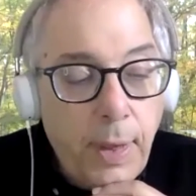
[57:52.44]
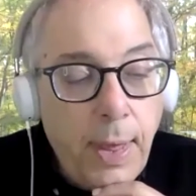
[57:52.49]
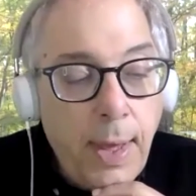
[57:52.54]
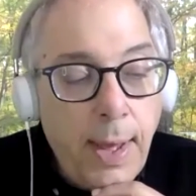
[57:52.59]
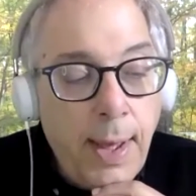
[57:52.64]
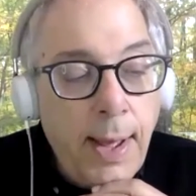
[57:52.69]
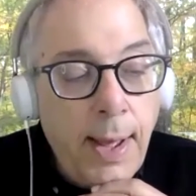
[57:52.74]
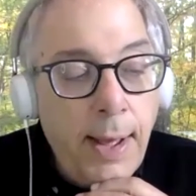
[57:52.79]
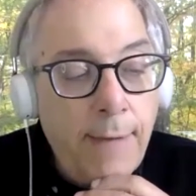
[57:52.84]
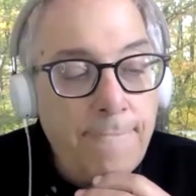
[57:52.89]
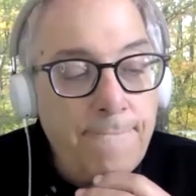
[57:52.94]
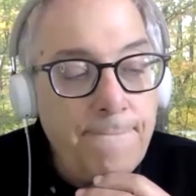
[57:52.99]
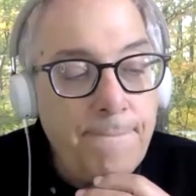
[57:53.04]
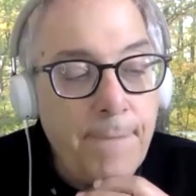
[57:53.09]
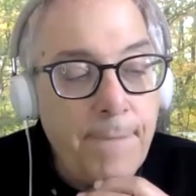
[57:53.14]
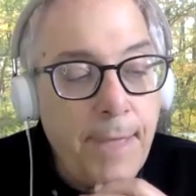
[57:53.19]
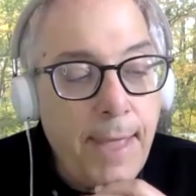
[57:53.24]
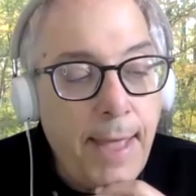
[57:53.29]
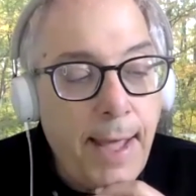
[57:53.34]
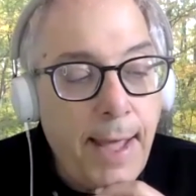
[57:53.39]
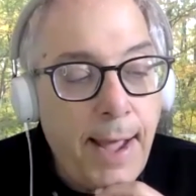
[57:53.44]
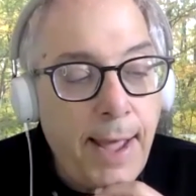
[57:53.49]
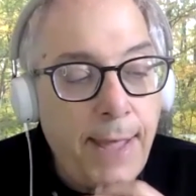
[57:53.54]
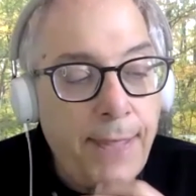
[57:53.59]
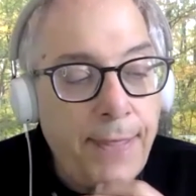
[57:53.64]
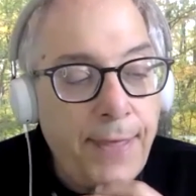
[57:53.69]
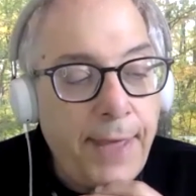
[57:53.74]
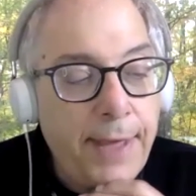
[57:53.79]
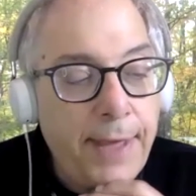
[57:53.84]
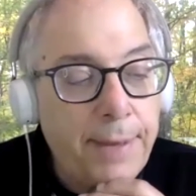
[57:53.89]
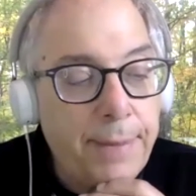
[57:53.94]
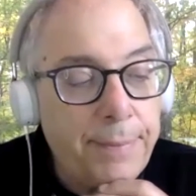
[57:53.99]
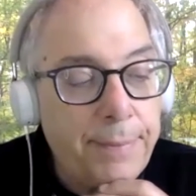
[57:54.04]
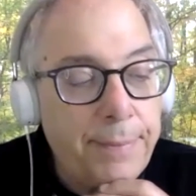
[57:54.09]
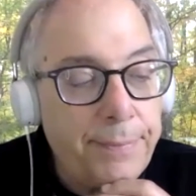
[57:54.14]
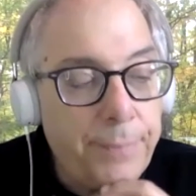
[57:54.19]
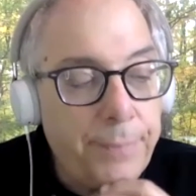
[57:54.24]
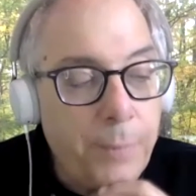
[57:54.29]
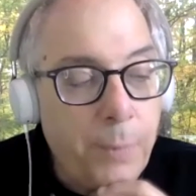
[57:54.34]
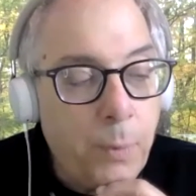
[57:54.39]
Um, I think
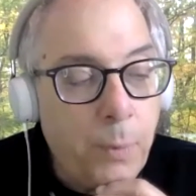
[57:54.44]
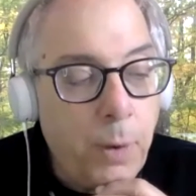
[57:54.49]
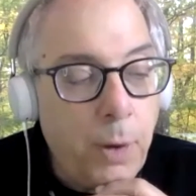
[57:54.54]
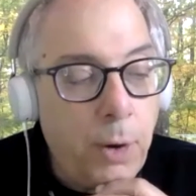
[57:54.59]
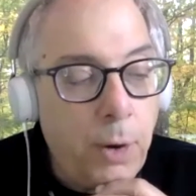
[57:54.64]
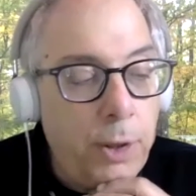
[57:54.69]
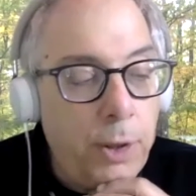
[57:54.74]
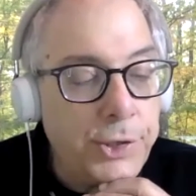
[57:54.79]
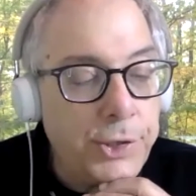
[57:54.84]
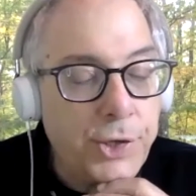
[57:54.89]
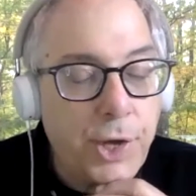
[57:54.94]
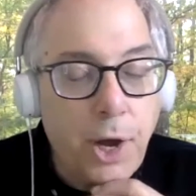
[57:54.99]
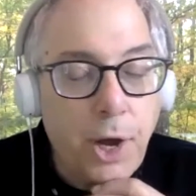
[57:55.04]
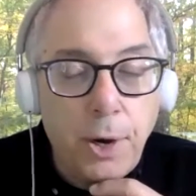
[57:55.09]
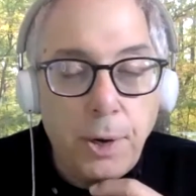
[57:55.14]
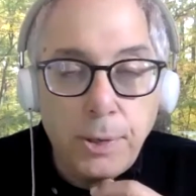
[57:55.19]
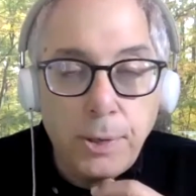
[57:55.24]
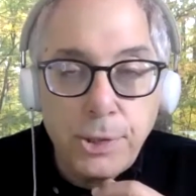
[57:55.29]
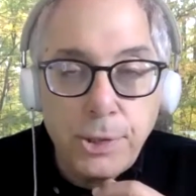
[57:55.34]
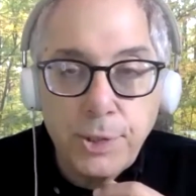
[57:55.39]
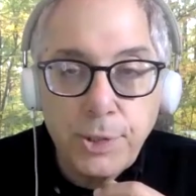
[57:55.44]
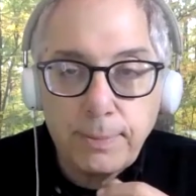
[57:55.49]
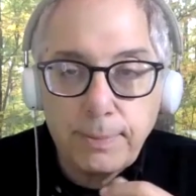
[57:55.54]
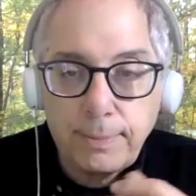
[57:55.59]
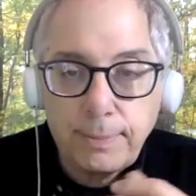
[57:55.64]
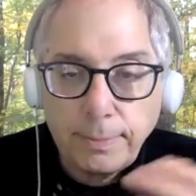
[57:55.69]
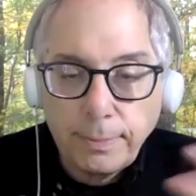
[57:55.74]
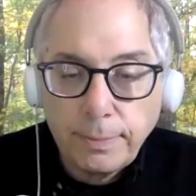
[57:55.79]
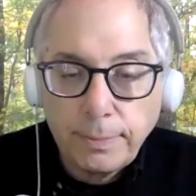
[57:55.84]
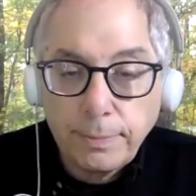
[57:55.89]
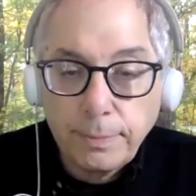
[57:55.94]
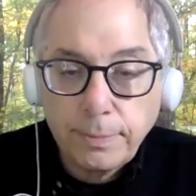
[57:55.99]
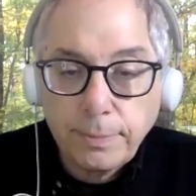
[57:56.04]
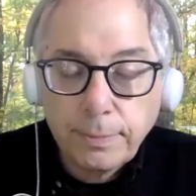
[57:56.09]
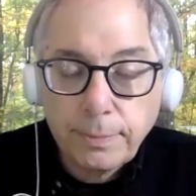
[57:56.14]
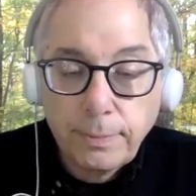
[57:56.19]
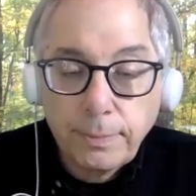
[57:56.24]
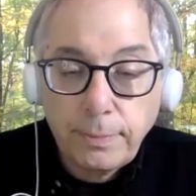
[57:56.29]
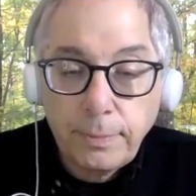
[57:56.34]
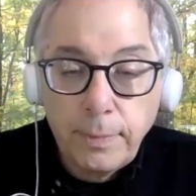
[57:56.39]
where all this goes,
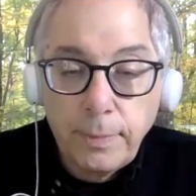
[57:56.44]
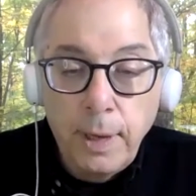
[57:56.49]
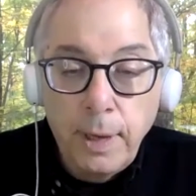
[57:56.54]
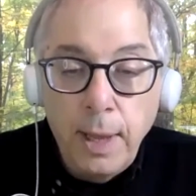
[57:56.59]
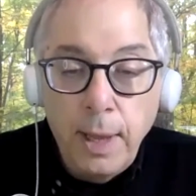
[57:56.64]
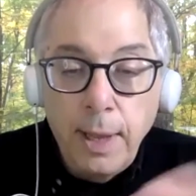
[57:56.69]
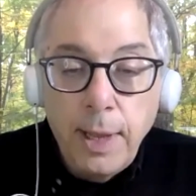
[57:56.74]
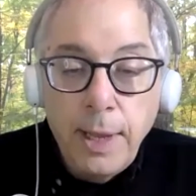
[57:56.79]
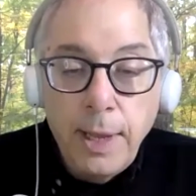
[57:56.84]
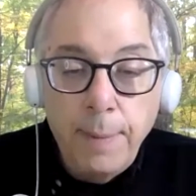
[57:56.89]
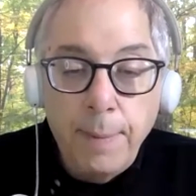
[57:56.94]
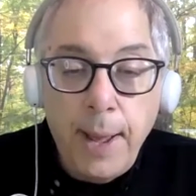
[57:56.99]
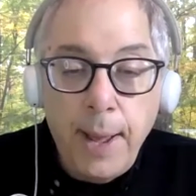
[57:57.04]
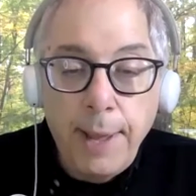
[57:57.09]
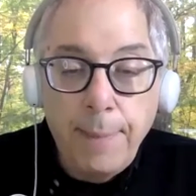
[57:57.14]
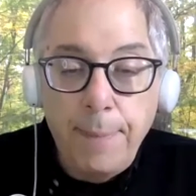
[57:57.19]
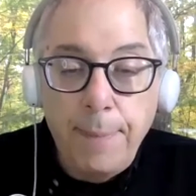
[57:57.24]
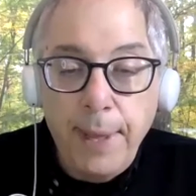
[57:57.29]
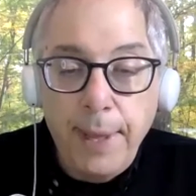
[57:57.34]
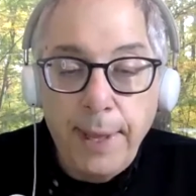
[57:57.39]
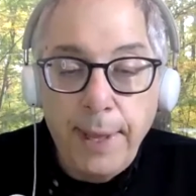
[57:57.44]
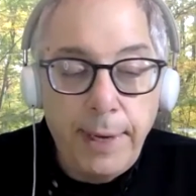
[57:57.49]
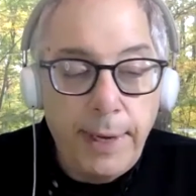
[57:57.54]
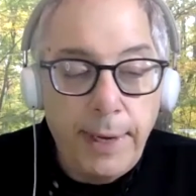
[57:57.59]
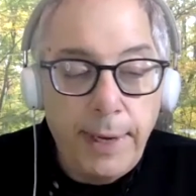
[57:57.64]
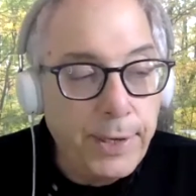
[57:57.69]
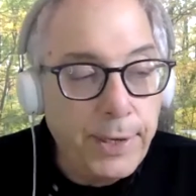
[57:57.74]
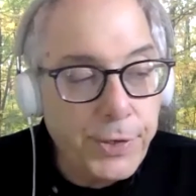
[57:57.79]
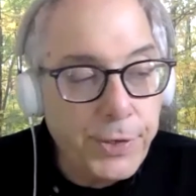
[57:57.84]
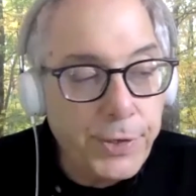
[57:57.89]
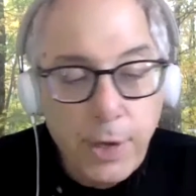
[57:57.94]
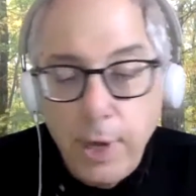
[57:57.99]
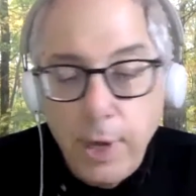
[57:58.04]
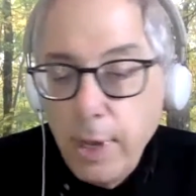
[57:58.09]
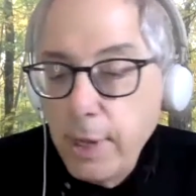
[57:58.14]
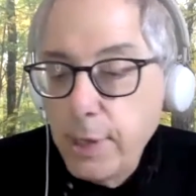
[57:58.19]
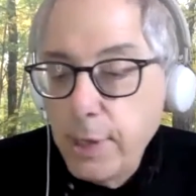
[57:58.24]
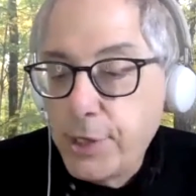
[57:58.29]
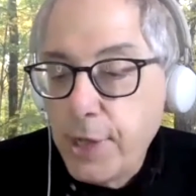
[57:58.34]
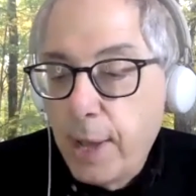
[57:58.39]
in my opinion, is
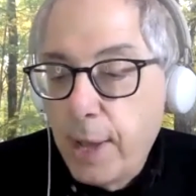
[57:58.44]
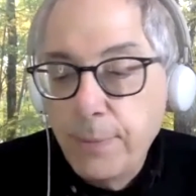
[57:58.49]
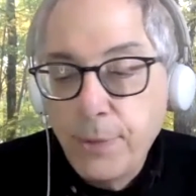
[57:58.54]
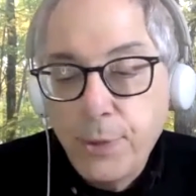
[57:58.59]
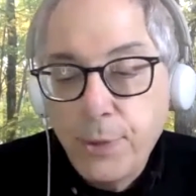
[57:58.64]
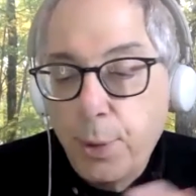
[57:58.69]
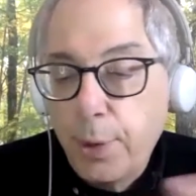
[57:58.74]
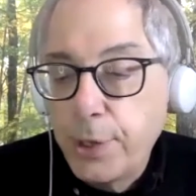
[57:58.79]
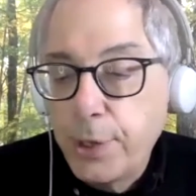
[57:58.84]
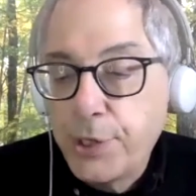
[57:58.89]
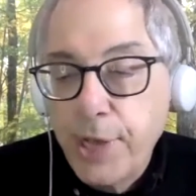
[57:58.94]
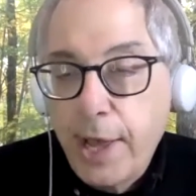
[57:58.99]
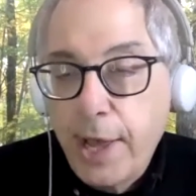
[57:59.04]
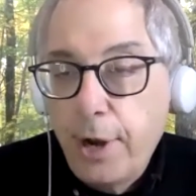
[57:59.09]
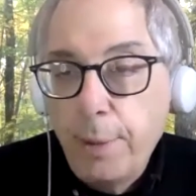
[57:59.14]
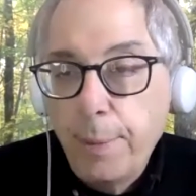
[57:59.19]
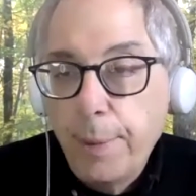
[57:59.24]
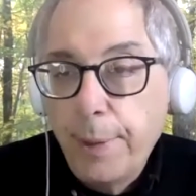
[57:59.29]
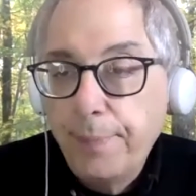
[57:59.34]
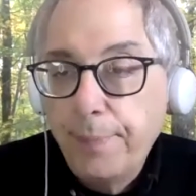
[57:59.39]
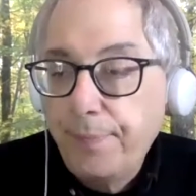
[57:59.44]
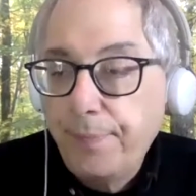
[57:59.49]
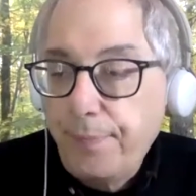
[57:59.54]
some sort of settlement